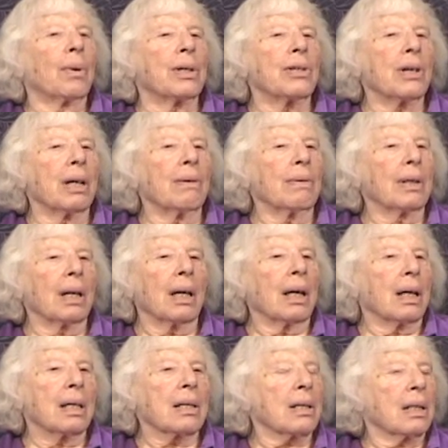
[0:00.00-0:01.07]
When General
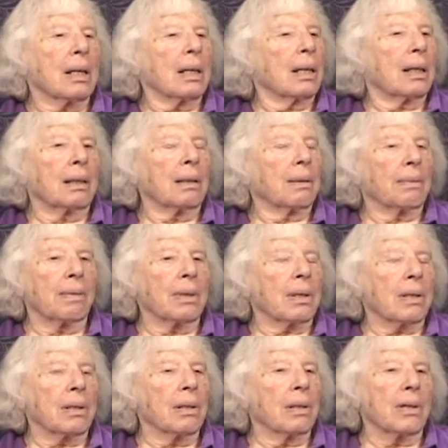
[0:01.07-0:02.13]
Eisenhower
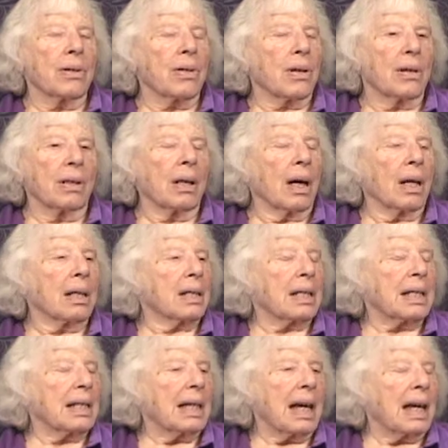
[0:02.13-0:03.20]
returned to the United
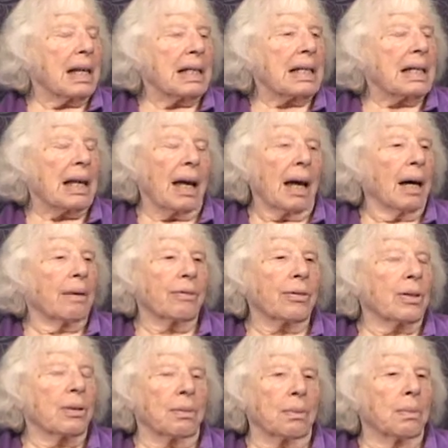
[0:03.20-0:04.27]
States
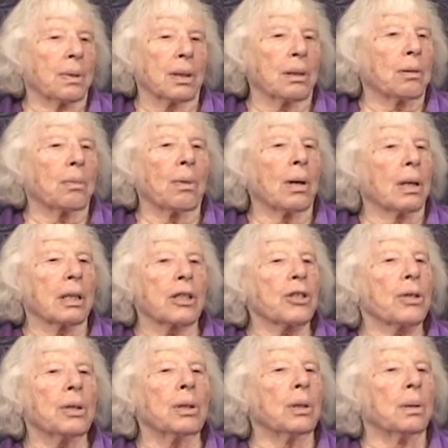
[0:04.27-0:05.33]
after World War
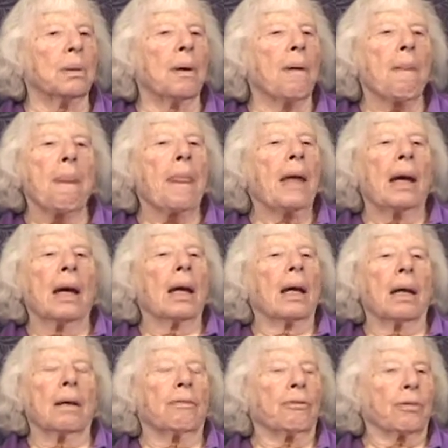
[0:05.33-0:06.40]
Two,
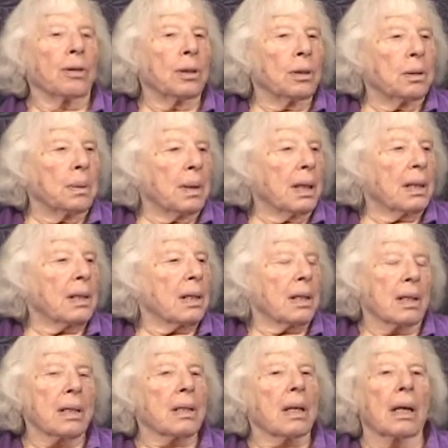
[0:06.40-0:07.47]
he flew into
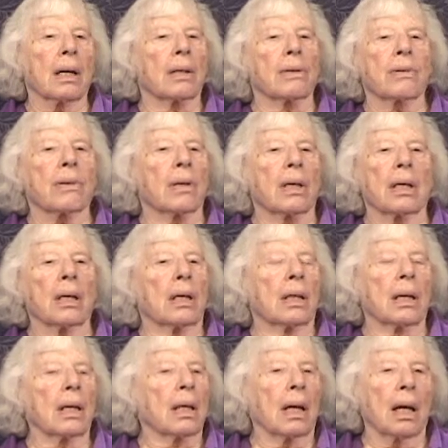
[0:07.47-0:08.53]
this country, and
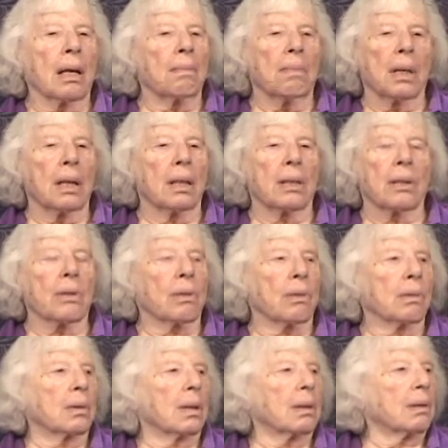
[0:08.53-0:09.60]
he came into
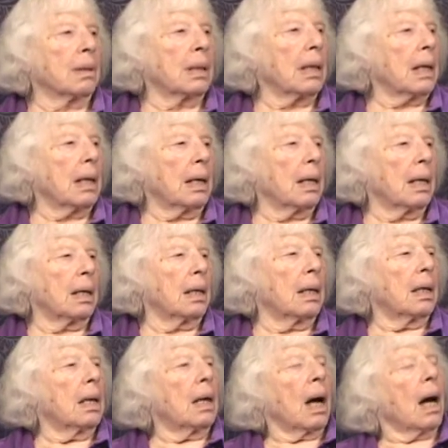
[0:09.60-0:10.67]
Logan, uh,
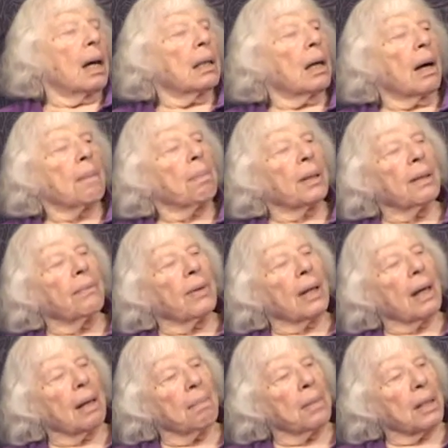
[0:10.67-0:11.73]
I believe he
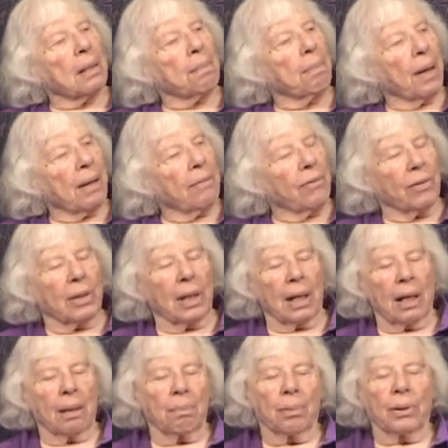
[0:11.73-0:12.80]
came into Bedford
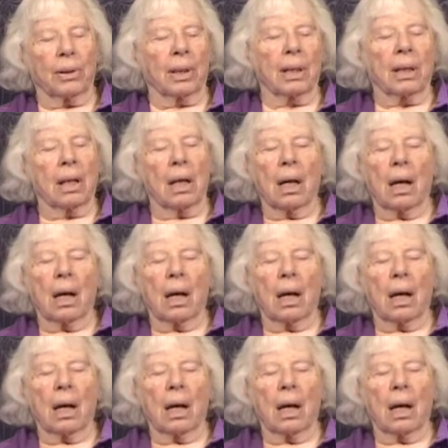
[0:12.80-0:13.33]
Airport,